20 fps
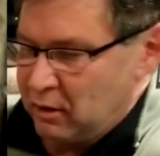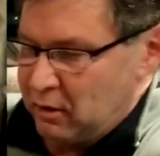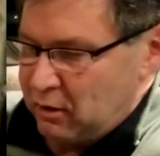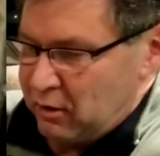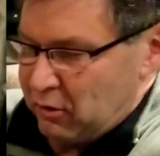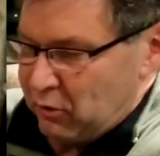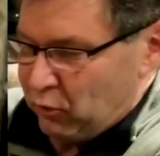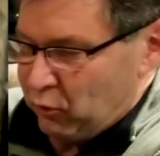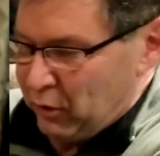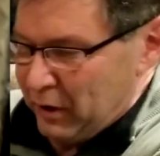
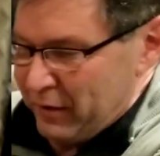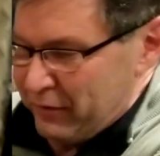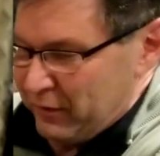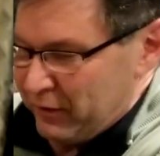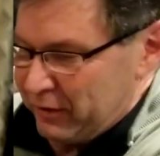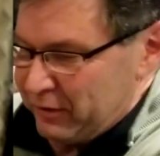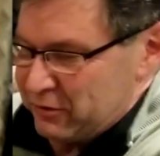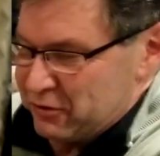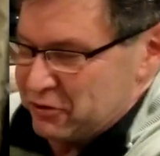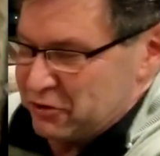Reverend
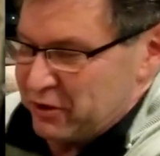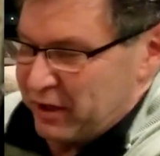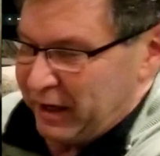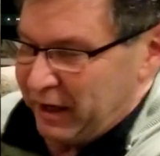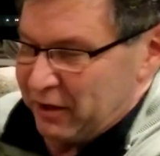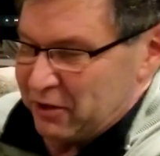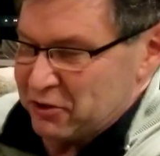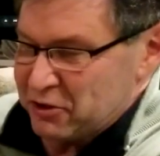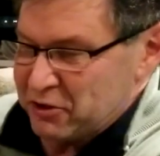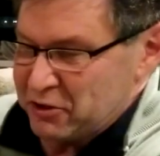
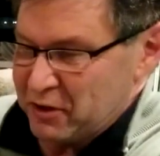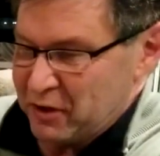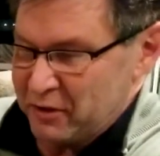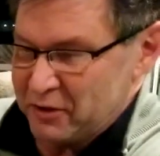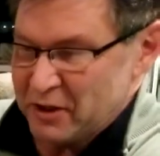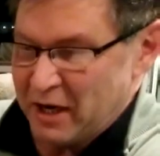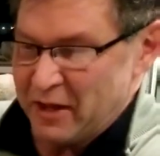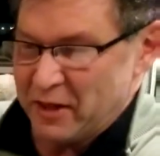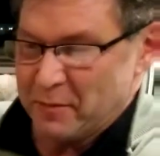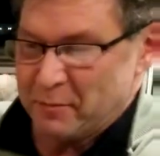Stiggins. He's on
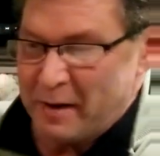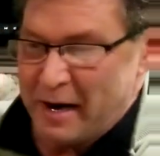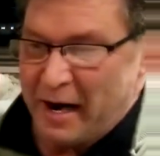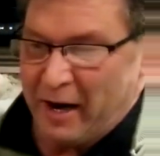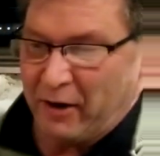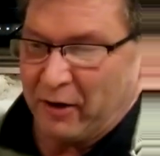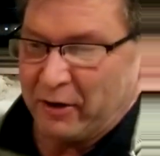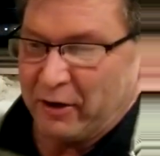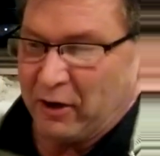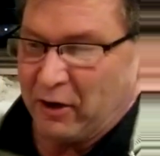the bottle
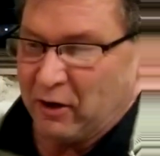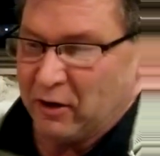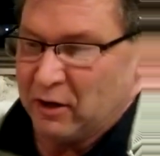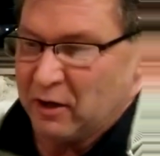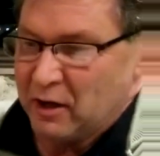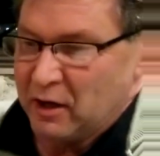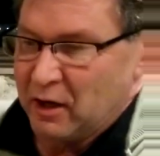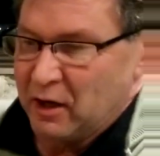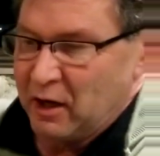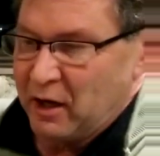here,
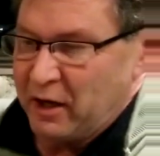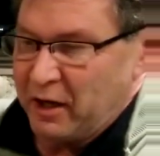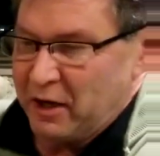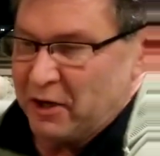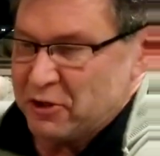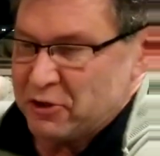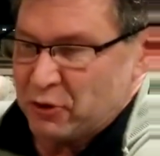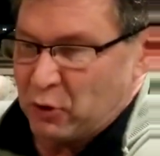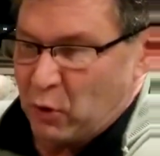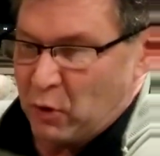and his
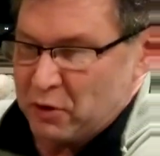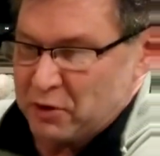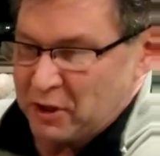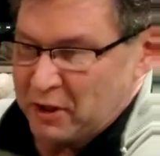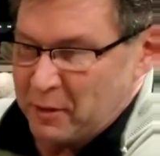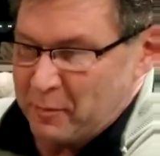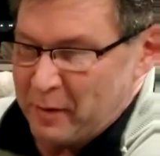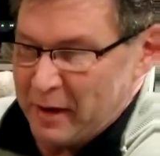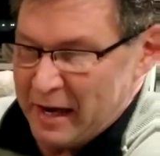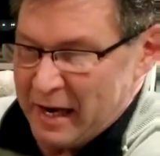story's on the
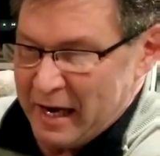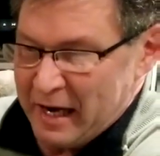back.